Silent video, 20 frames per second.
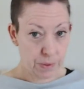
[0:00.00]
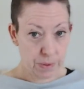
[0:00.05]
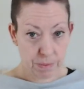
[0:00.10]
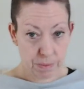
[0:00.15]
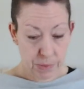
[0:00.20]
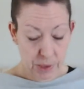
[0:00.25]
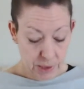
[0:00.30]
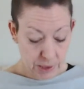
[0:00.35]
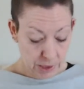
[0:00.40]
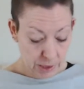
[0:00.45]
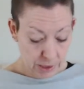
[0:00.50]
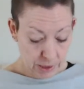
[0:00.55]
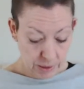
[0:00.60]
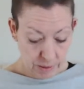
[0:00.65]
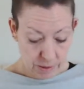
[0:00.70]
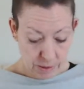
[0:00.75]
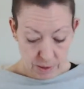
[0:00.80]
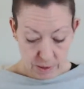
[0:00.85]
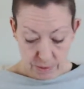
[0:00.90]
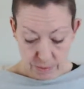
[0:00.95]
muddy,
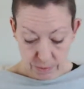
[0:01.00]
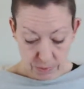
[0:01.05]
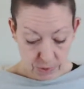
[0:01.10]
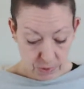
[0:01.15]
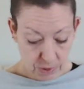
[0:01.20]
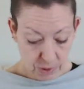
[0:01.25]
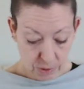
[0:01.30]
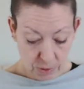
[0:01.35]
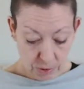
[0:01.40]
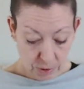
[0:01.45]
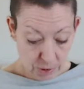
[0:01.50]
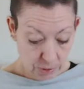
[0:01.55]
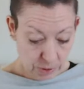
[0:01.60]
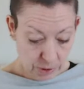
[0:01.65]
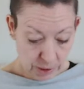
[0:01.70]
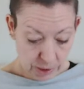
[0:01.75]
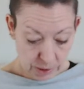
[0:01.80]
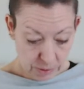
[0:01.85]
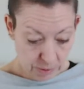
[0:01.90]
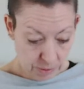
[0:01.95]

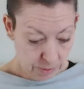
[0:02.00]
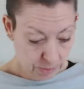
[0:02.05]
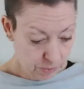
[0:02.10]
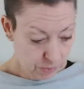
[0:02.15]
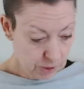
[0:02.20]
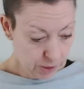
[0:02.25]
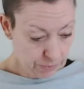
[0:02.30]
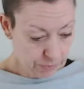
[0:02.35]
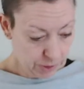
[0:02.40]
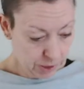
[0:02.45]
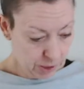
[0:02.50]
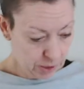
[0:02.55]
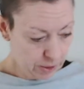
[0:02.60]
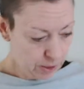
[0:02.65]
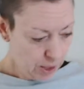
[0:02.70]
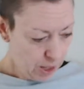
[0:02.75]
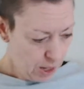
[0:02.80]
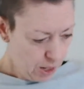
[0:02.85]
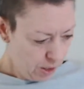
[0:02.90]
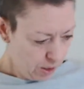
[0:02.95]
cloggy or whatever it
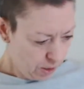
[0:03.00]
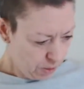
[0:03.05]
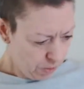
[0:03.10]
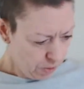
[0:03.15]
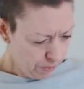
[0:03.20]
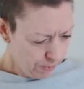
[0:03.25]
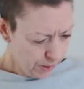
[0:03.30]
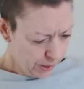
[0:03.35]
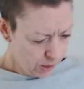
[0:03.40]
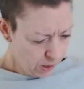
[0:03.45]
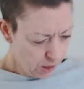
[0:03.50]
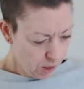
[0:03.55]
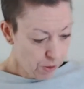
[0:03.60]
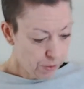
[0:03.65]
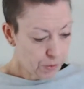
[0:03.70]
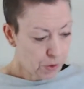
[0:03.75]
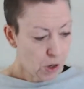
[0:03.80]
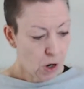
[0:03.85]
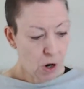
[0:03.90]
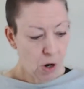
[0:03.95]
is. So what have I got?
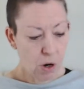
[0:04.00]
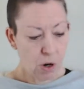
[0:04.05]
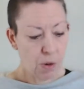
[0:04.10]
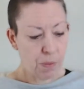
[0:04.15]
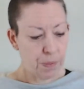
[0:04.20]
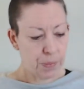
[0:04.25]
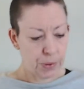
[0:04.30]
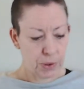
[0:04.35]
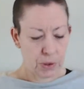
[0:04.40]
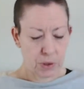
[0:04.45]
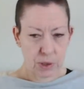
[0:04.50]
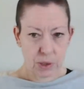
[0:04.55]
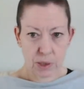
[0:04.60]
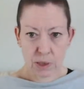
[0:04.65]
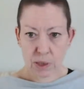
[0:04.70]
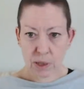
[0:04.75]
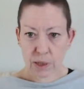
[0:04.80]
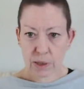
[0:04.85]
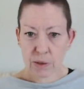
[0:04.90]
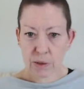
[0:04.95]
Oh, I've got
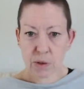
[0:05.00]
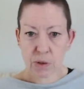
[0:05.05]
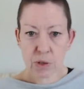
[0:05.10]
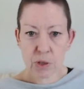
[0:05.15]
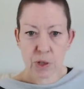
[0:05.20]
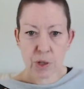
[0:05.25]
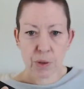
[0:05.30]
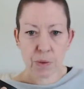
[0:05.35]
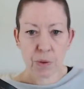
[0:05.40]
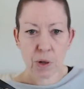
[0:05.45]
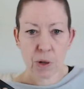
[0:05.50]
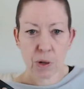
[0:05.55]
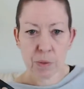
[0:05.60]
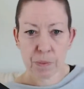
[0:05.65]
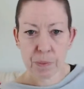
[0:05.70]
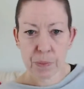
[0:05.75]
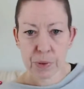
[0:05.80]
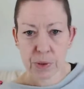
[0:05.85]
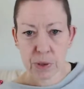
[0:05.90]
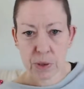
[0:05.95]
Hobbs. I've got two
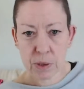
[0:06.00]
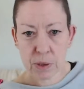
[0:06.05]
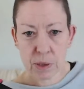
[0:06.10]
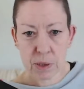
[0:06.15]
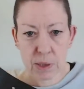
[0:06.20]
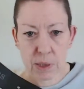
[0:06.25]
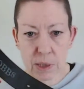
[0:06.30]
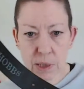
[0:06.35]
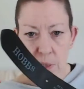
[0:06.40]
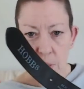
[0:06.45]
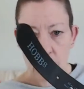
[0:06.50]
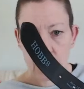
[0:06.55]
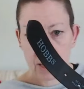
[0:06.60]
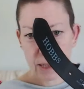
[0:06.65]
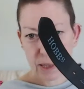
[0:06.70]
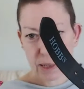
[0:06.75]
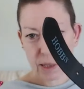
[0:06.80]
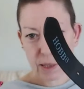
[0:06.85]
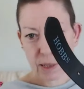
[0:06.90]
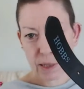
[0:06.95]
Hobbs.
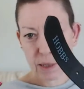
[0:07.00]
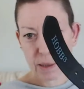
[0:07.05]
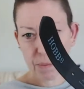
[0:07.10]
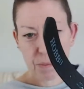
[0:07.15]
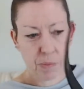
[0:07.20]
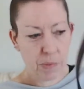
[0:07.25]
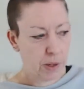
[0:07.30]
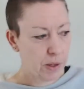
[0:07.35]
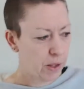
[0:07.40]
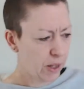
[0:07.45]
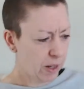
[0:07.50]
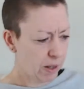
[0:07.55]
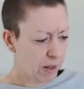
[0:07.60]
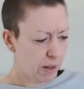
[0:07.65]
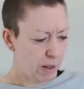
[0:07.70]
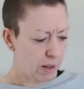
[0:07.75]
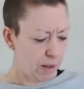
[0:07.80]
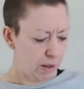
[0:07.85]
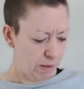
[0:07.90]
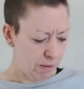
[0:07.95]
I
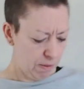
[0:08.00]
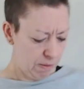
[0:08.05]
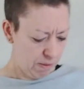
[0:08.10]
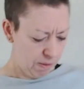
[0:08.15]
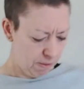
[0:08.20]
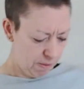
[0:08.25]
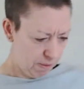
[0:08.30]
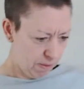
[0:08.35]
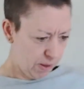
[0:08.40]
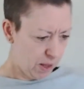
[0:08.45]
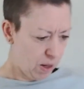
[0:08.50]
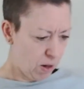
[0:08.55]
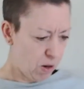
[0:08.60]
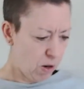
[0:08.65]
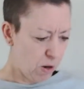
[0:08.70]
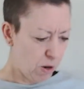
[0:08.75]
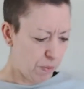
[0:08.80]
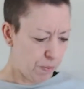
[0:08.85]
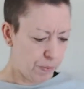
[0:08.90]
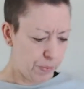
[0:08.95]
think I'll
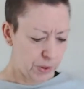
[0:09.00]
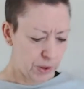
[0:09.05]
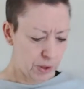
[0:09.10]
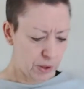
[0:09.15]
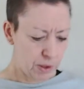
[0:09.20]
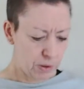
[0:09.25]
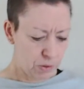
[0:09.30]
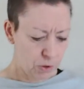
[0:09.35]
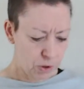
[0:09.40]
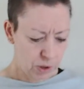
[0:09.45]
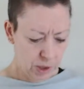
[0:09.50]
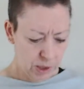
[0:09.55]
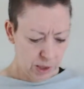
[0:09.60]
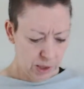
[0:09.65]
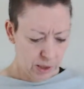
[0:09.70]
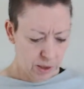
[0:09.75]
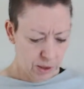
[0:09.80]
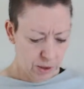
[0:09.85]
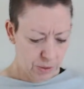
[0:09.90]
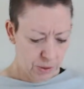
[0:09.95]

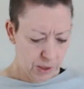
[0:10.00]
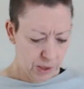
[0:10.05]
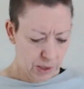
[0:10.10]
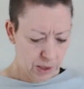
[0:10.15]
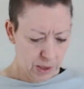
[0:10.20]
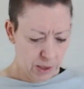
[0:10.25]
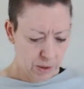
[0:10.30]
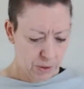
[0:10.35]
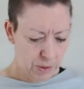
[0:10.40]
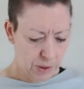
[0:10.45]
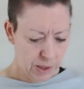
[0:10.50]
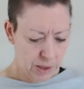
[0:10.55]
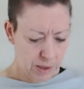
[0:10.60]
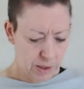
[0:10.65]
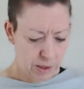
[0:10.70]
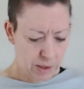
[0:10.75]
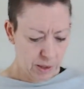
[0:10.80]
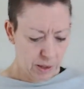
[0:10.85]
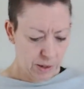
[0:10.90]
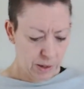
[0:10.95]
try £20,
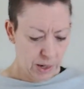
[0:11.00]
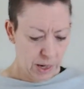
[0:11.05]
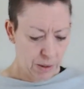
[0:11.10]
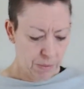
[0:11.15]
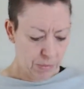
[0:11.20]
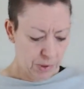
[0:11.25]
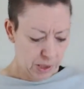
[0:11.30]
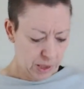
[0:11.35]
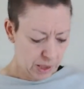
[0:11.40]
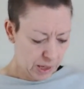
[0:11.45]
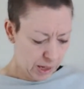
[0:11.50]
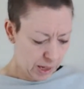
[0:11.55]
you know, and aim to